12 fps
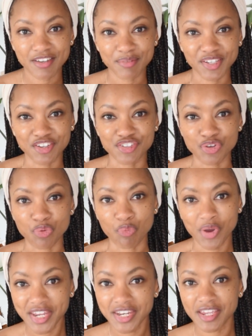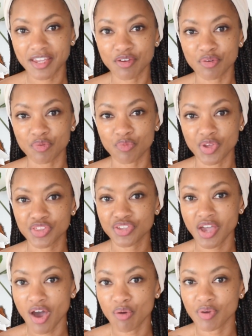because you're winning with
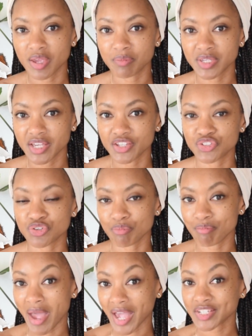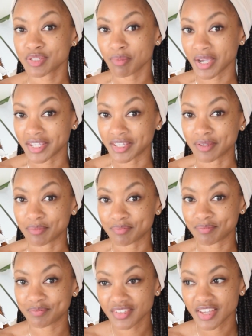Yahweh because you're backed by him
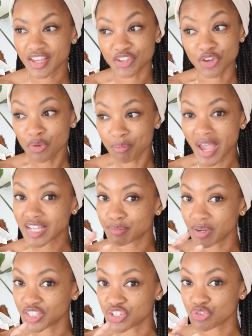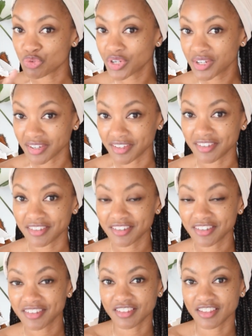you're backed by the Trinity
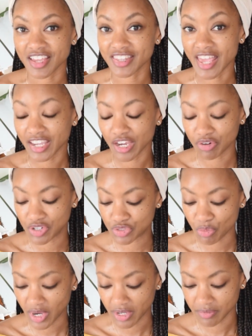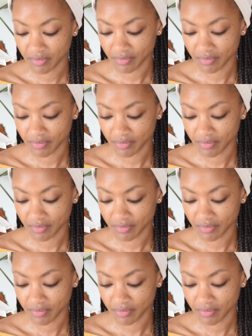and that carries weight